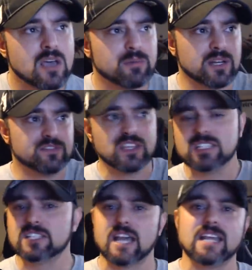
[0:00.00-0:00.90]
But if this
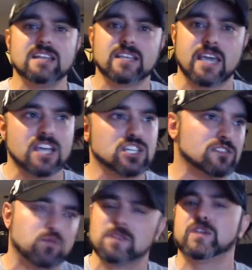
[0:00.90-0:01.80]
is any indication
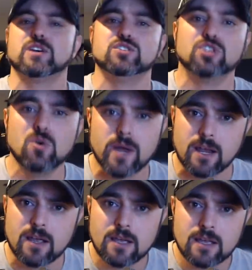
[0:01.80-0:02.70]
of what they're
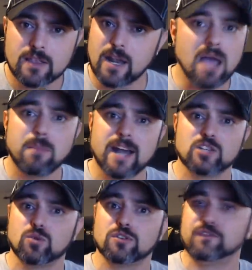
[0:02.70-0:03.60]
doing, then I might as
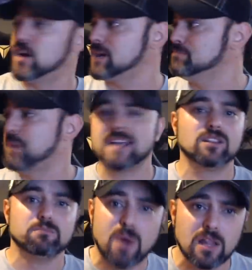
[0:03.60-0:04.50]
well fucking bite the
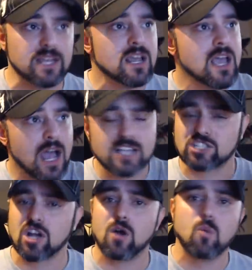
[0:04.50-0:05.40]
bullet and
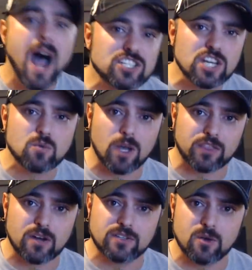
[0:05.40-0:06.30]
start watching what
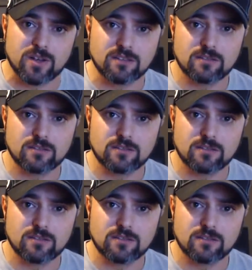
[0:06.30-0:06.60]
they're doing.